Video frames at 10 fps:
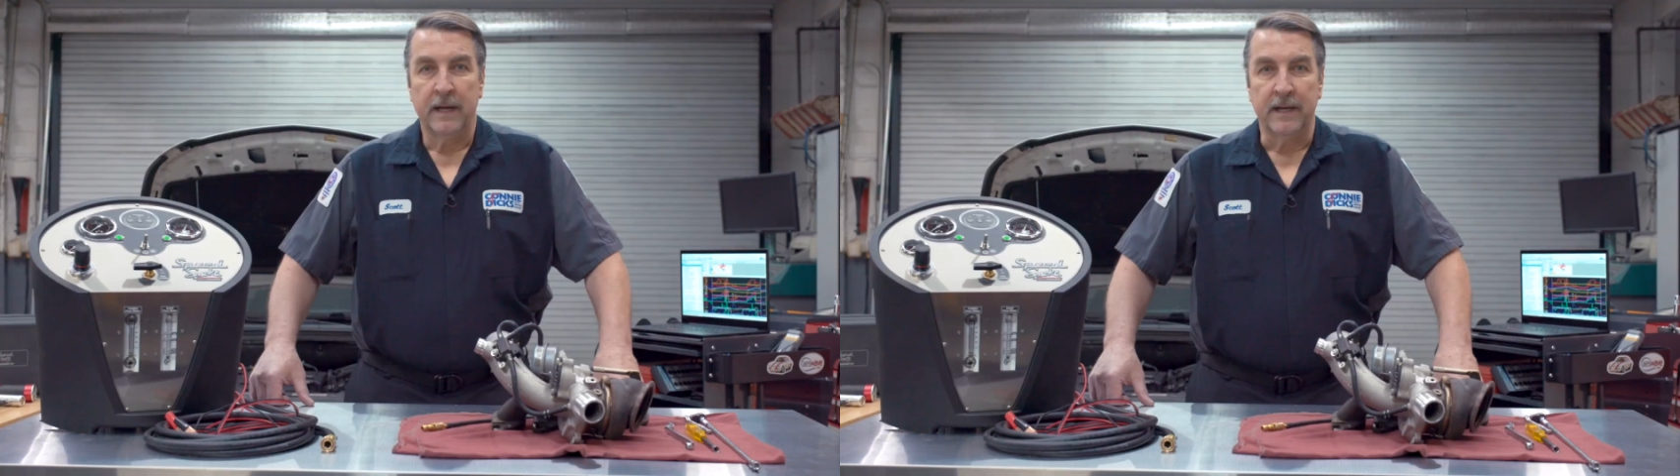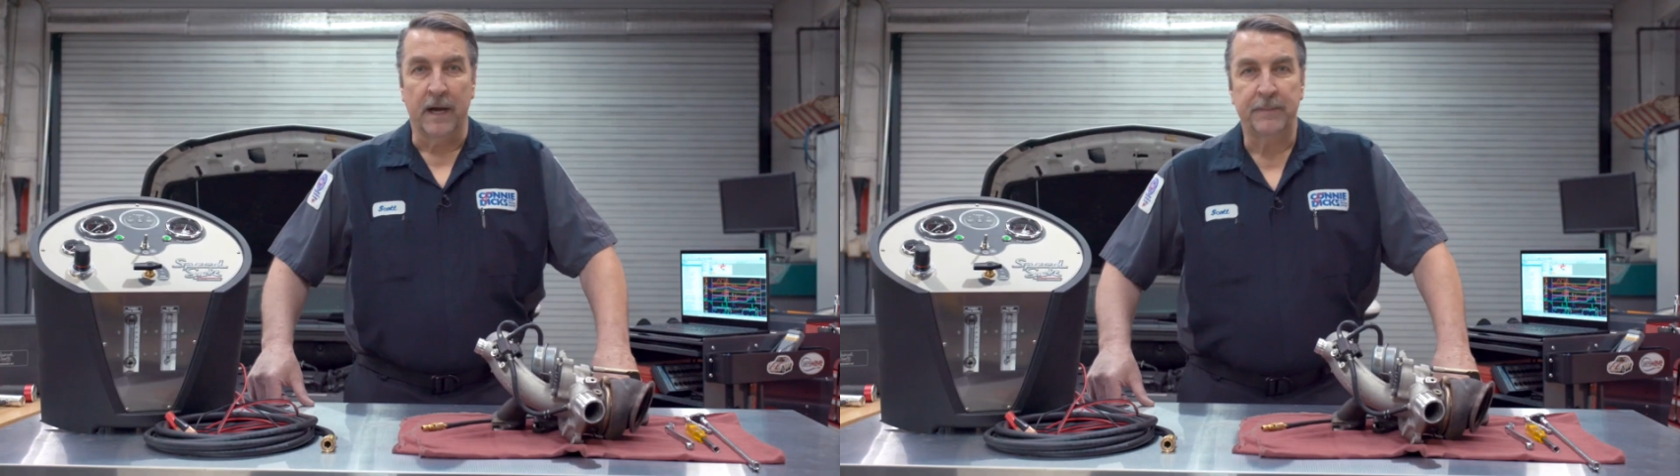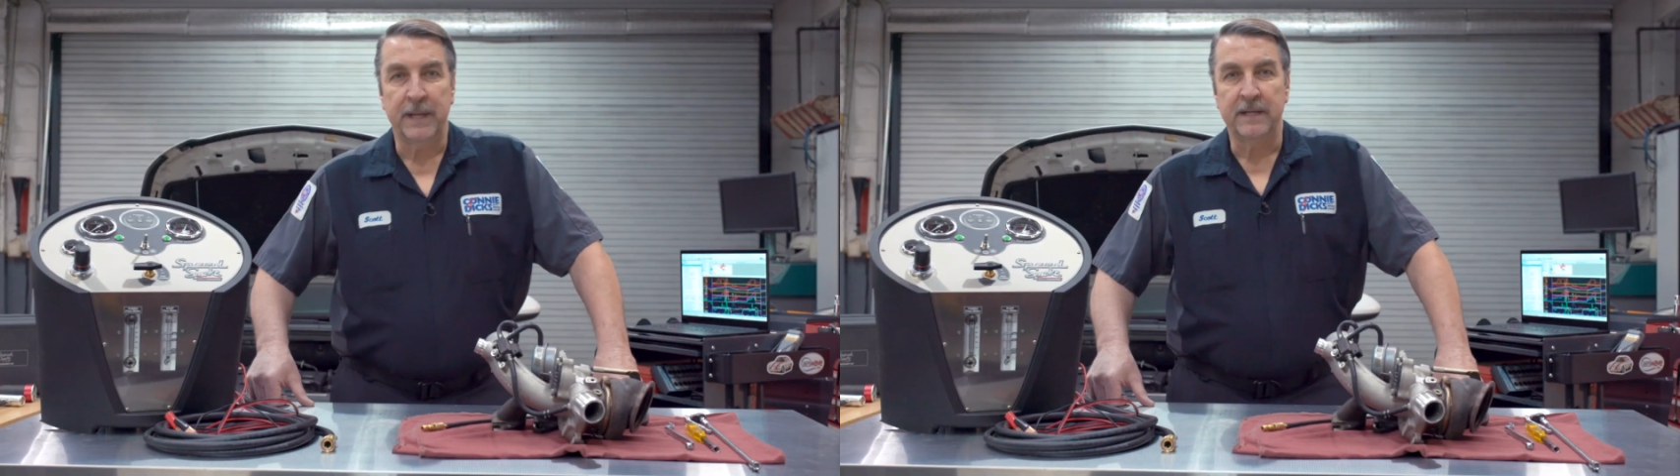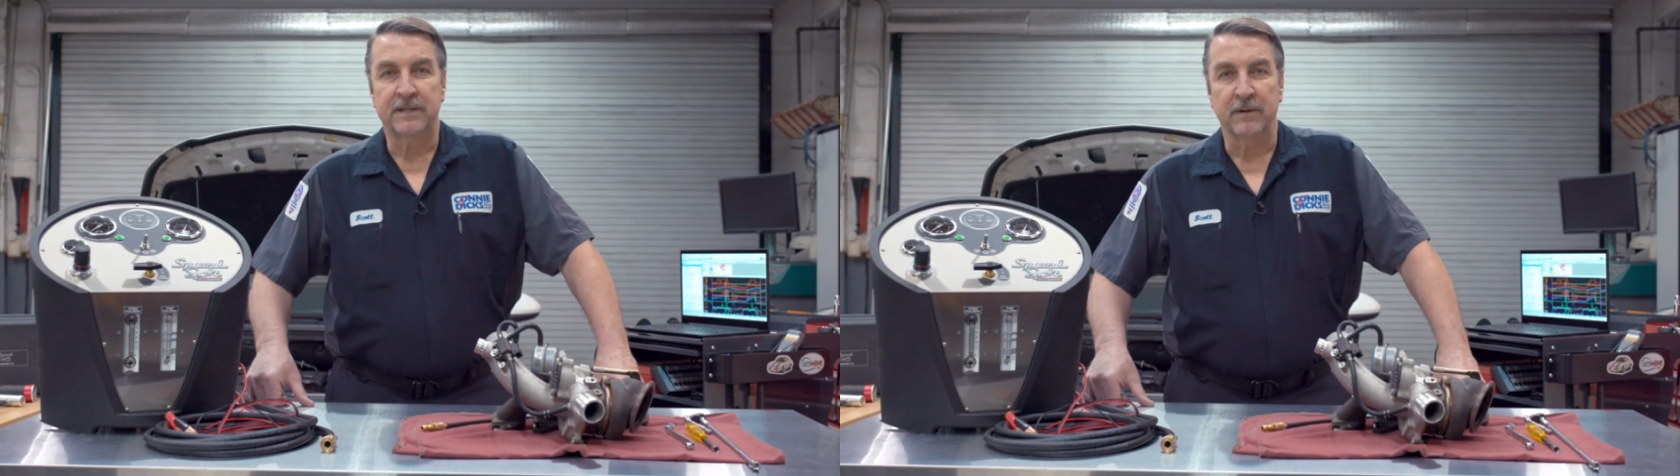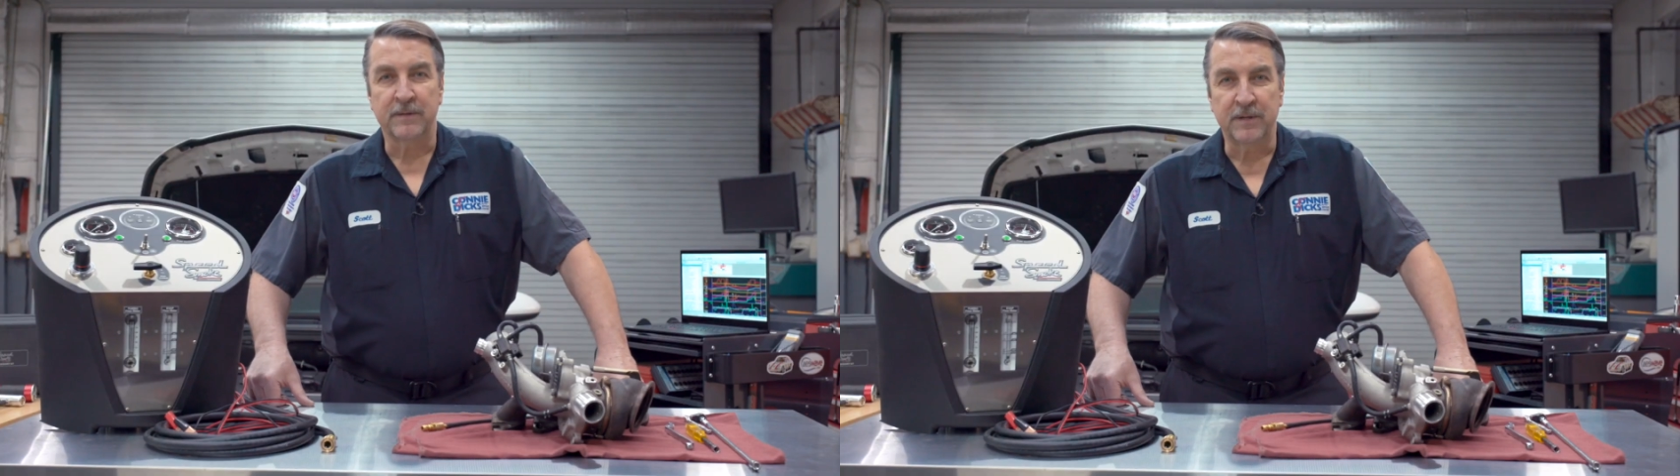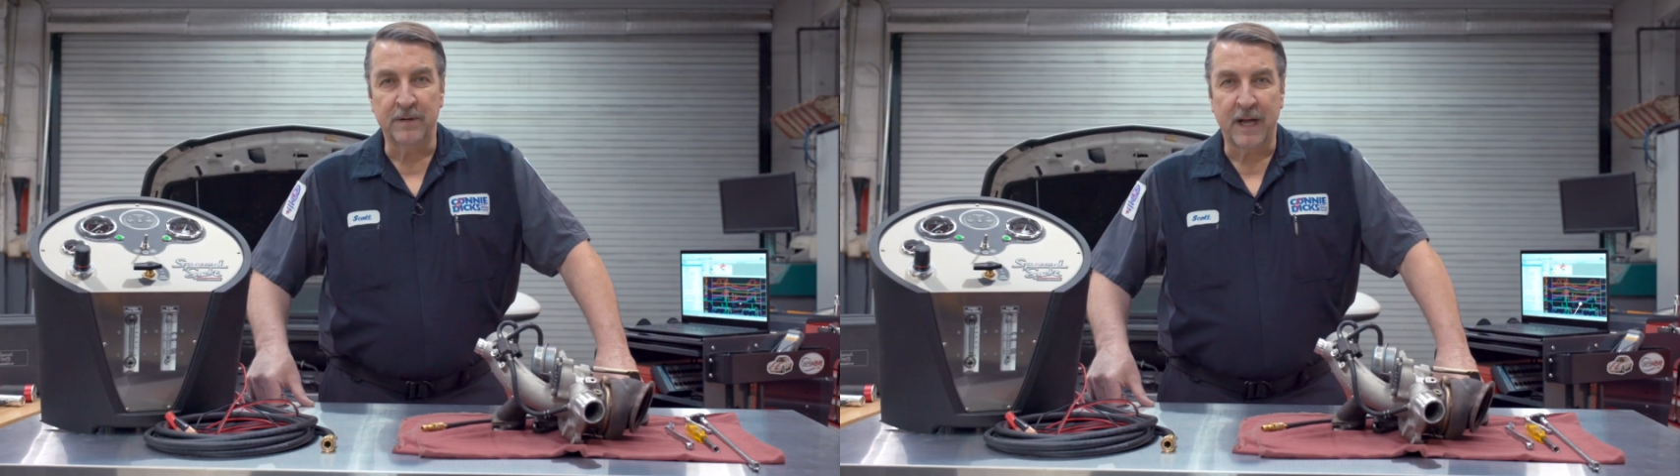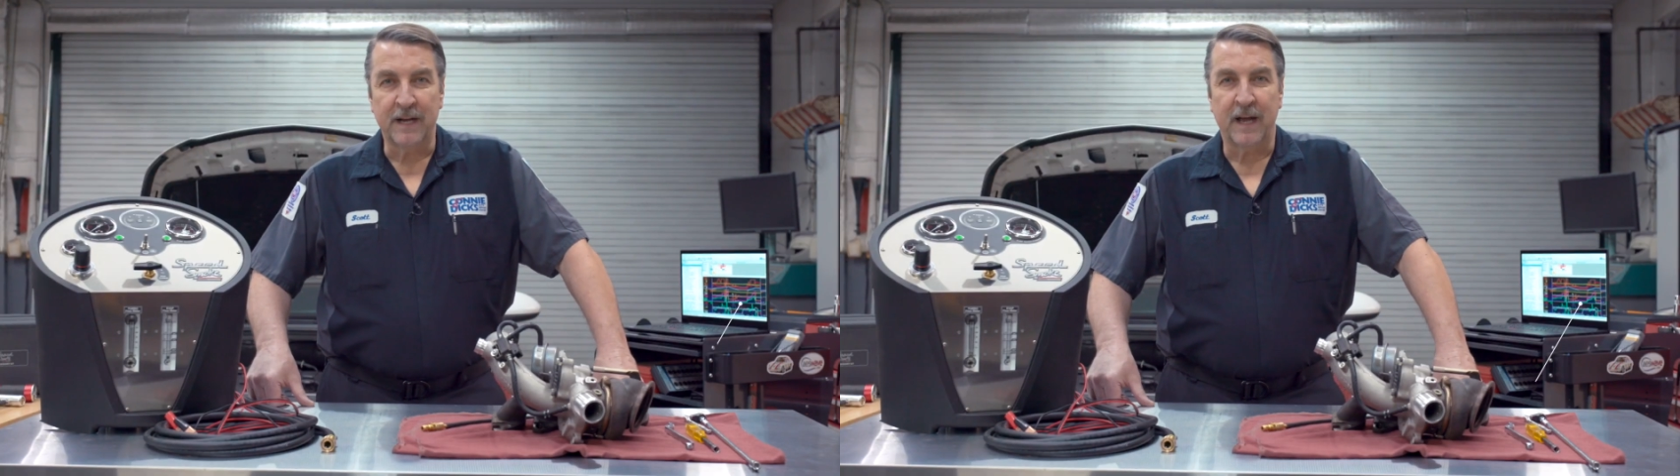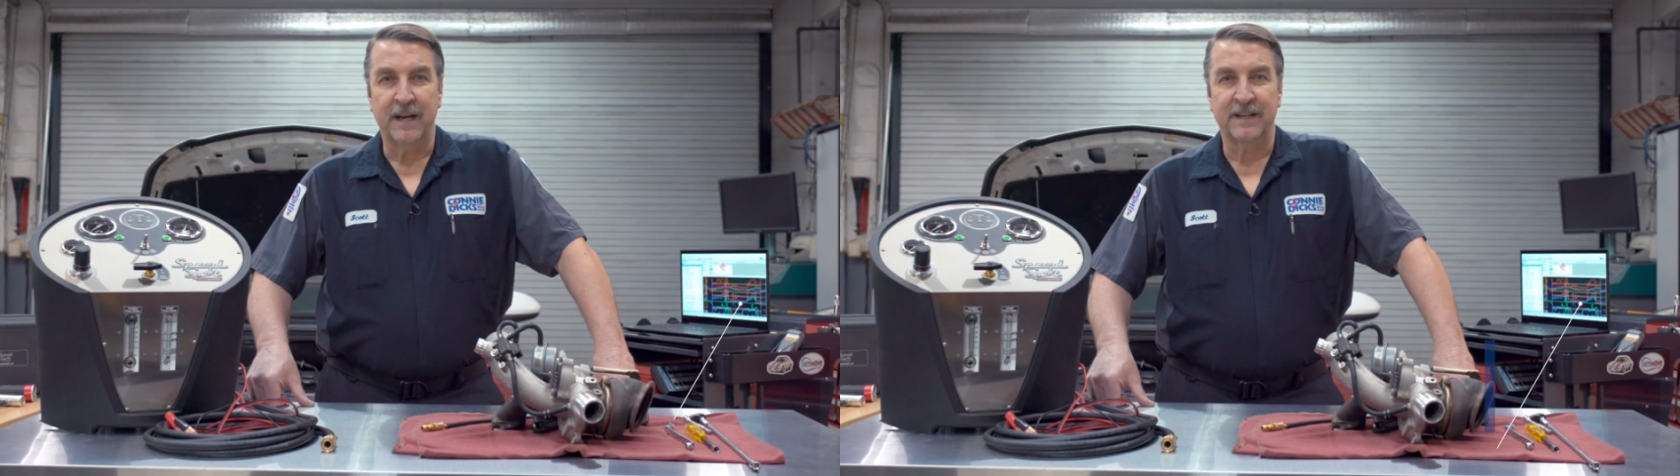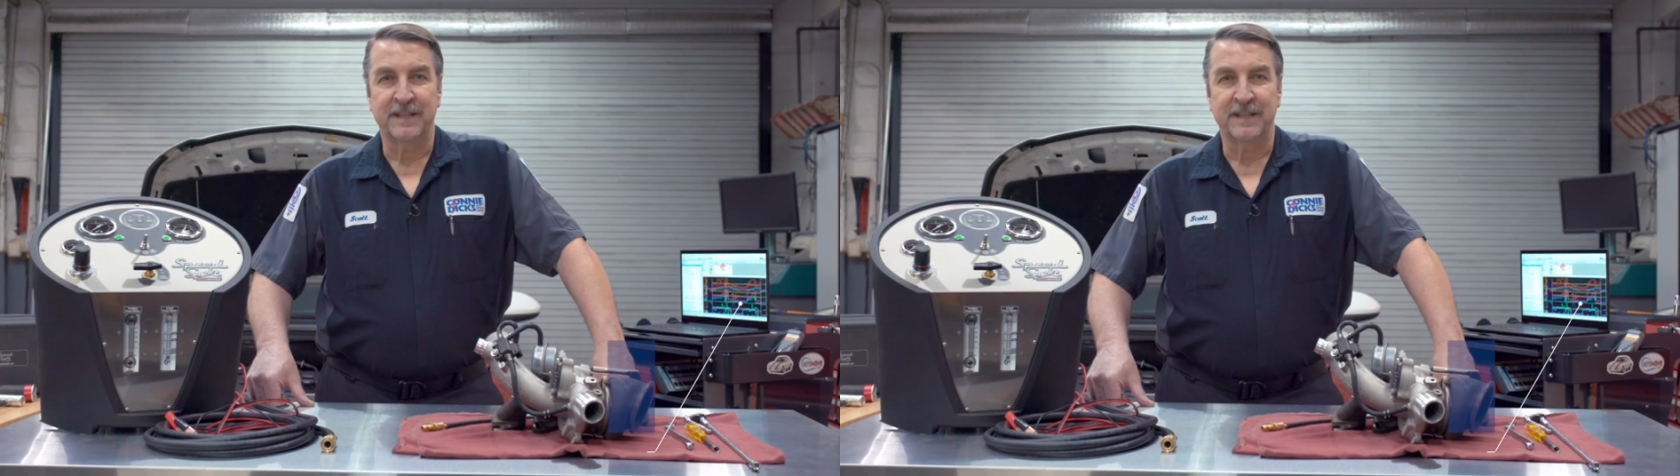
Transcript: Now, P0299